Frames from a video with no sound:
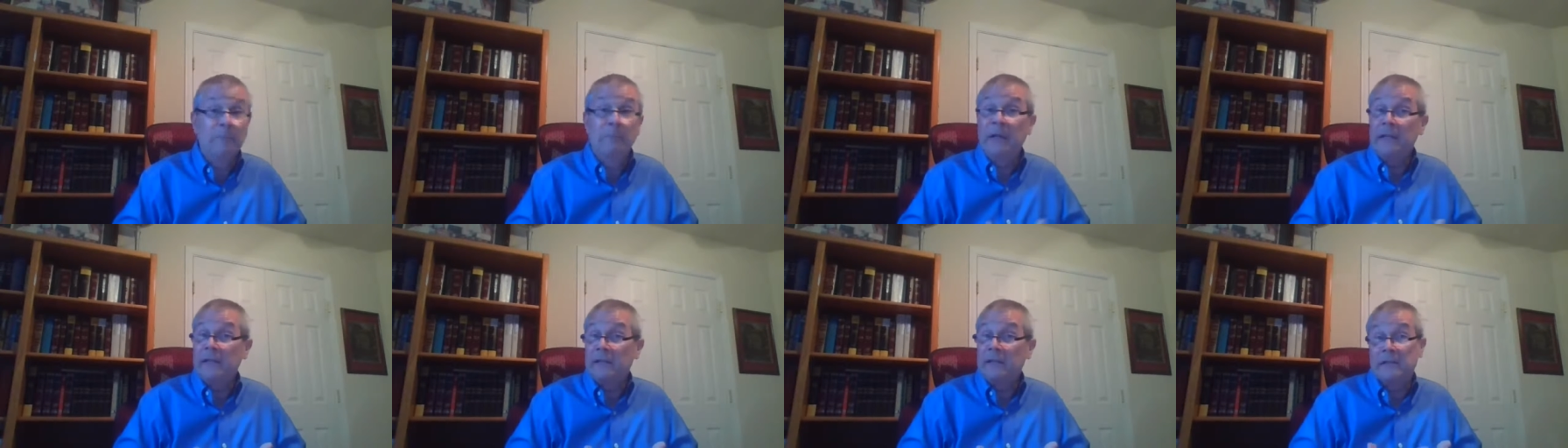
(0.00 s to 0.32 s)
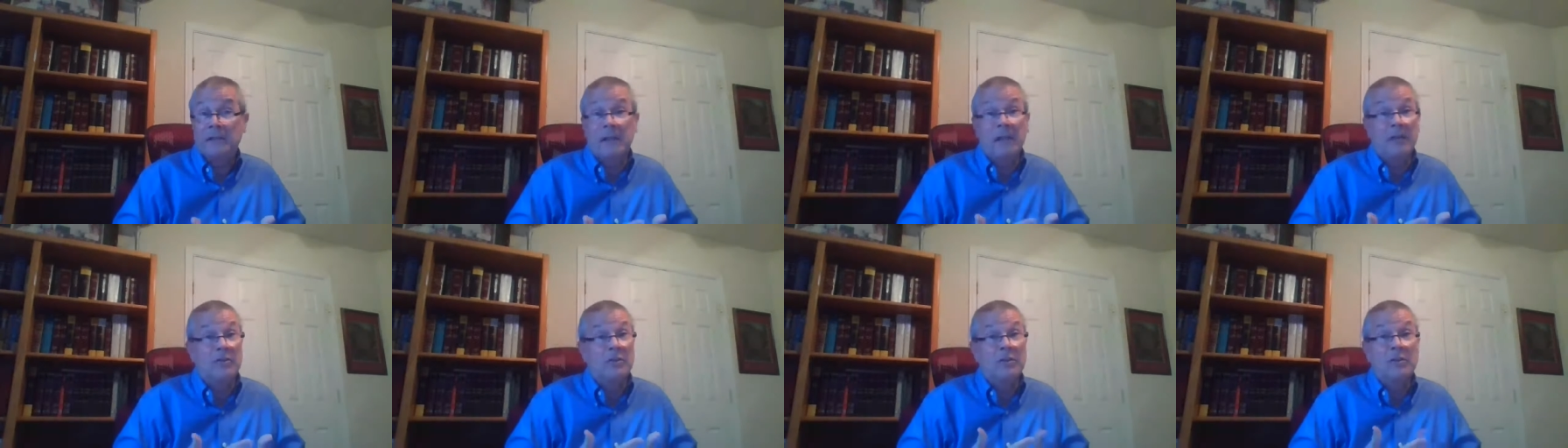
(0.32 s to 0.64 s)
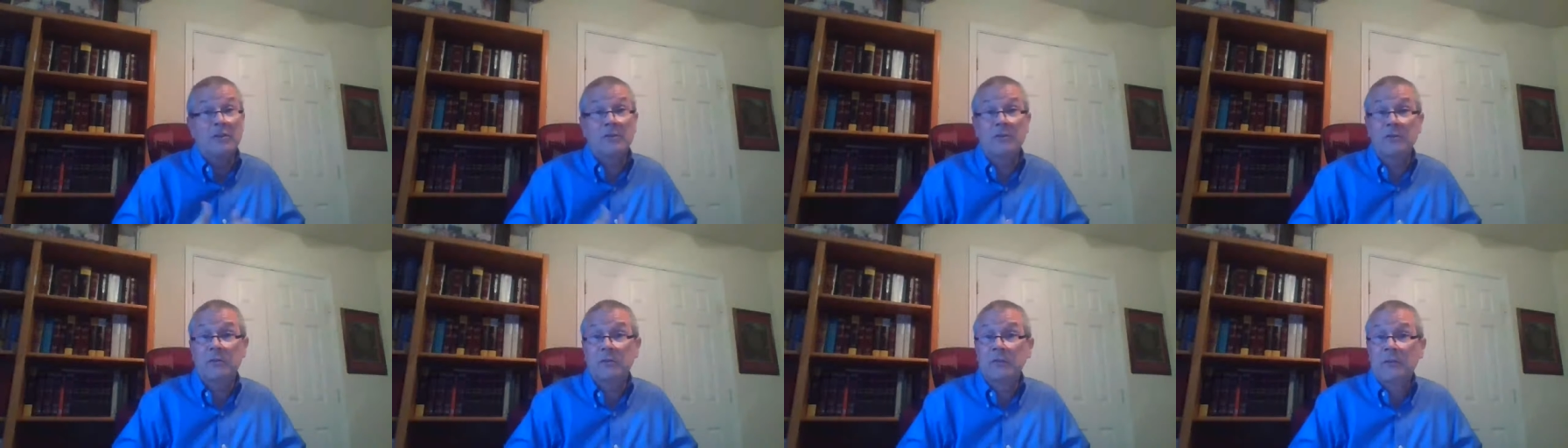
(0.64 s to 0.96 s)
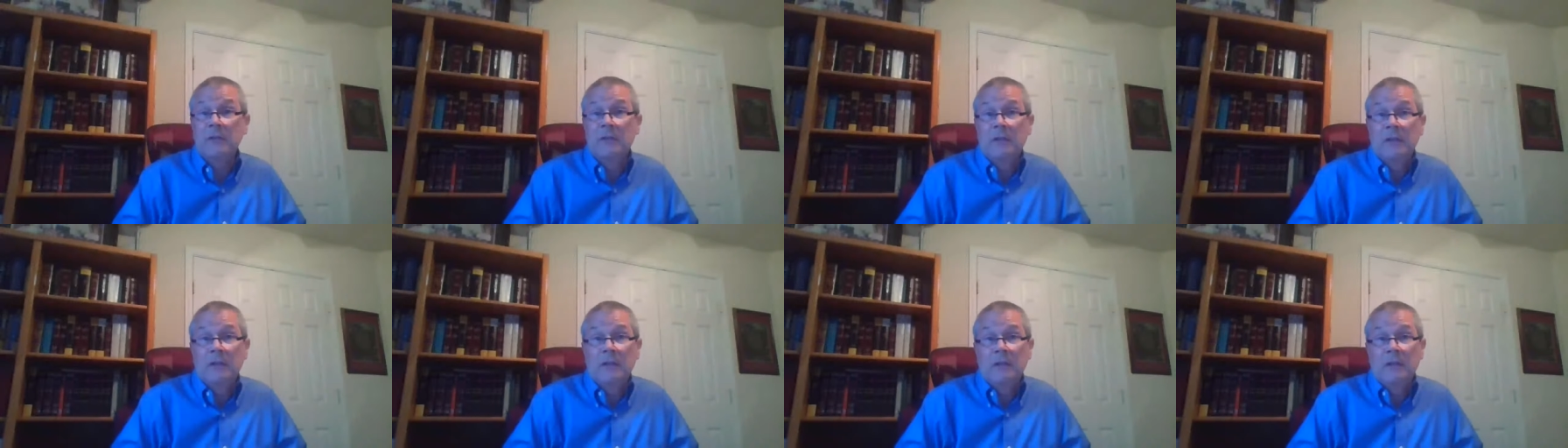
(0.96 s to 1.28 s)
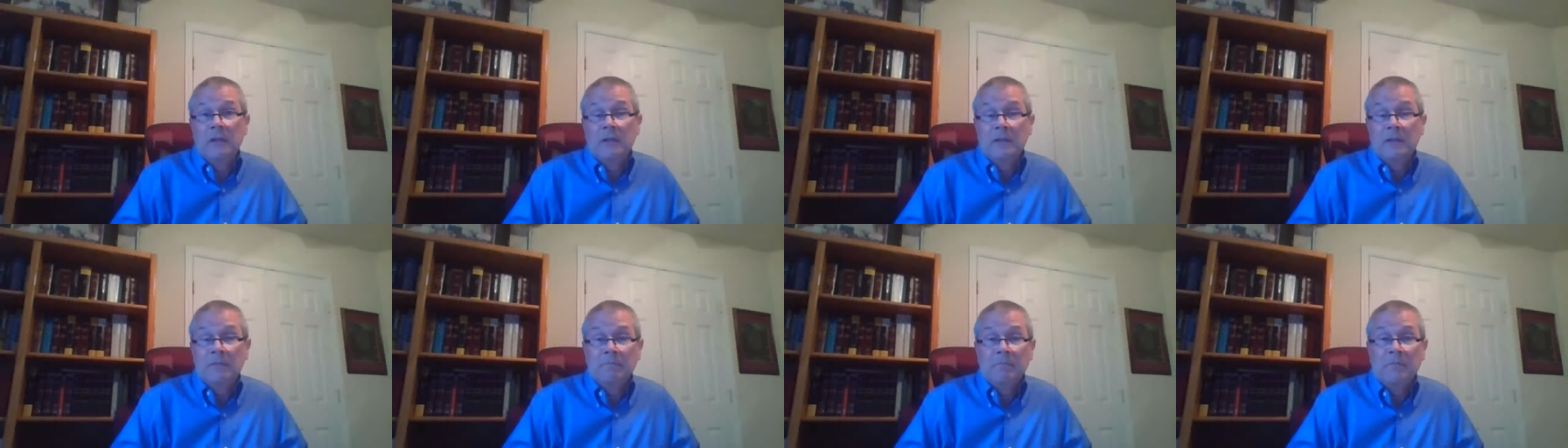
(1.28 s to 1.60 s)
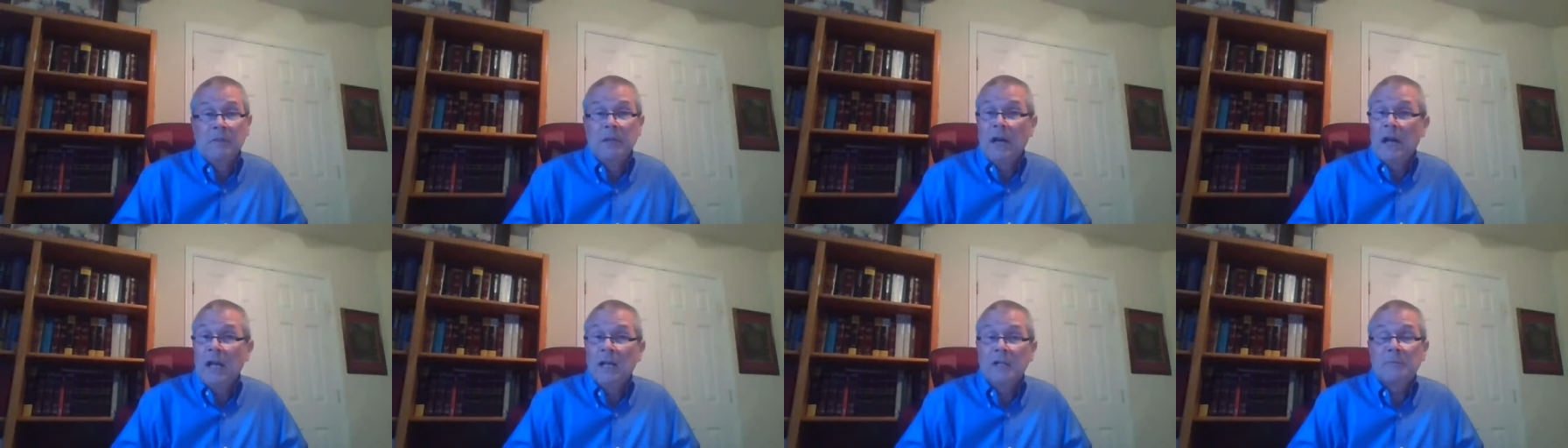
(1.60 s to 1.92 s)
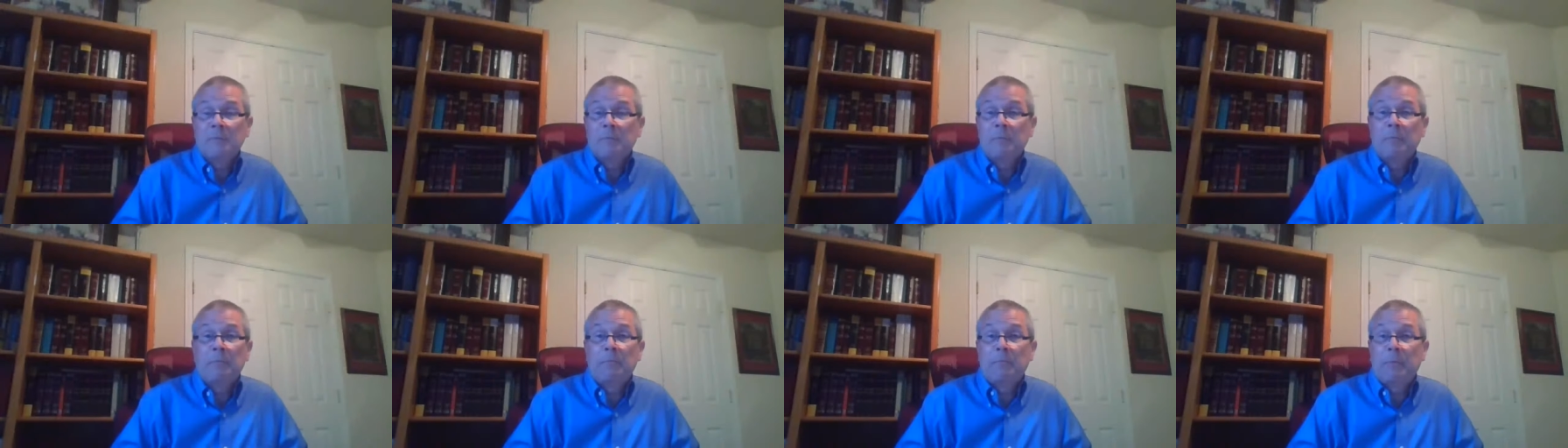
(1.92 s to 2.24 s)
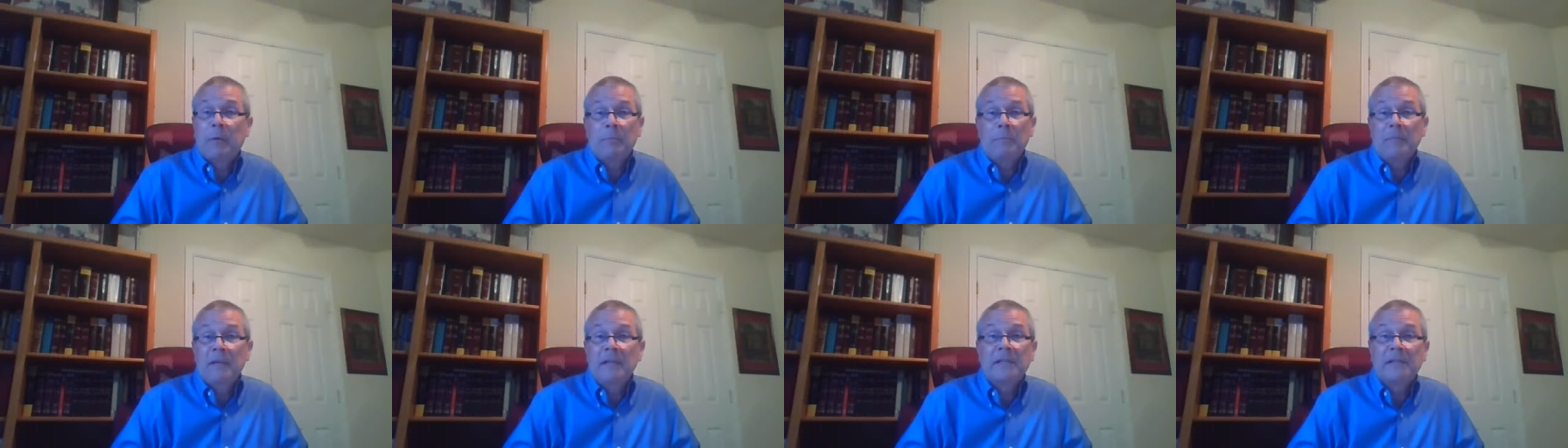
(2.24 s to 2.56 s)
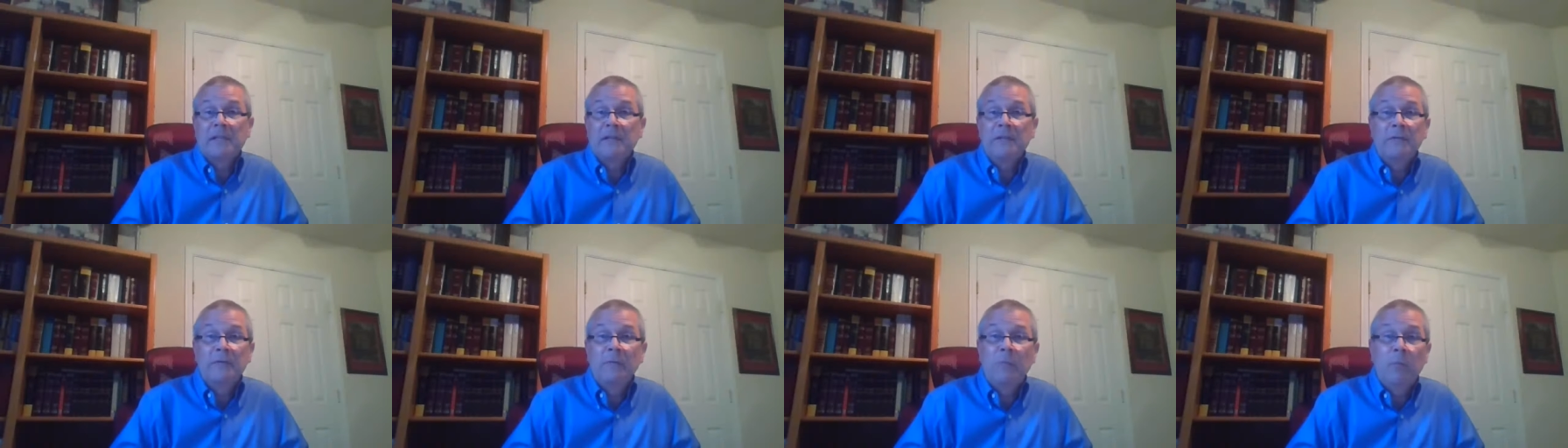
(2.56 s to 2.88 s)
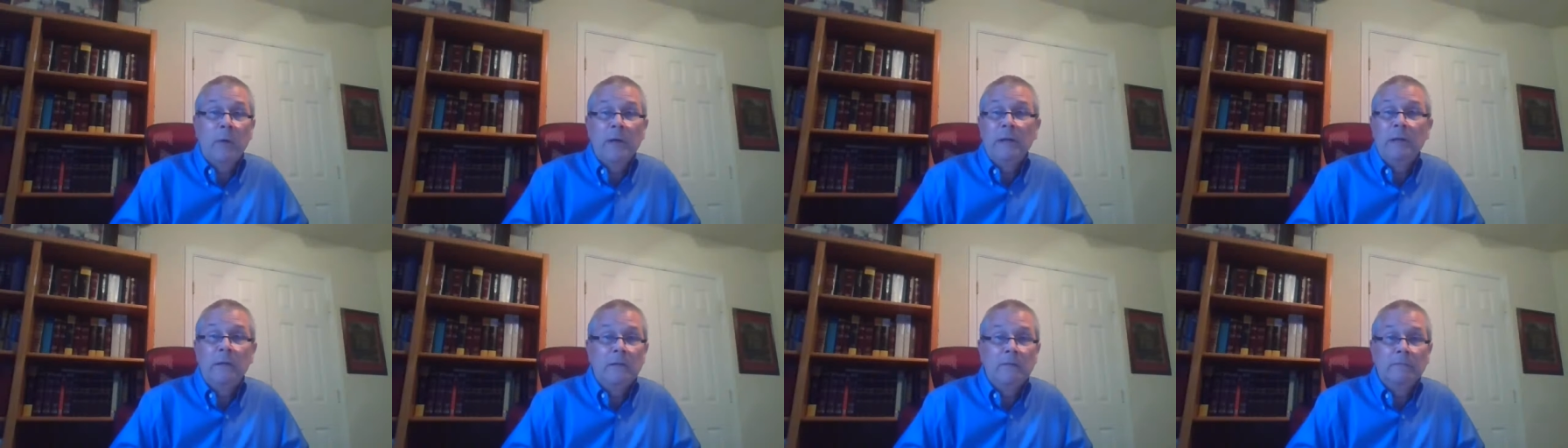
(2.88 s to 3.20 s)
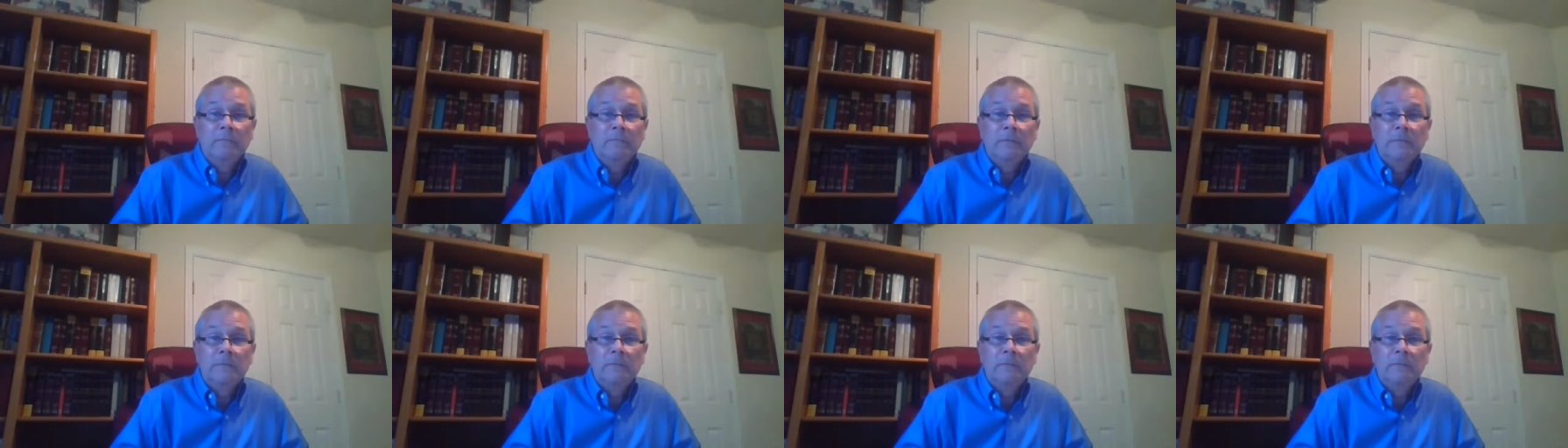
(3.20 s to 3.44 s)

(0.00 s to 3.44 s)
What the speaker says: But such is God's permissive will.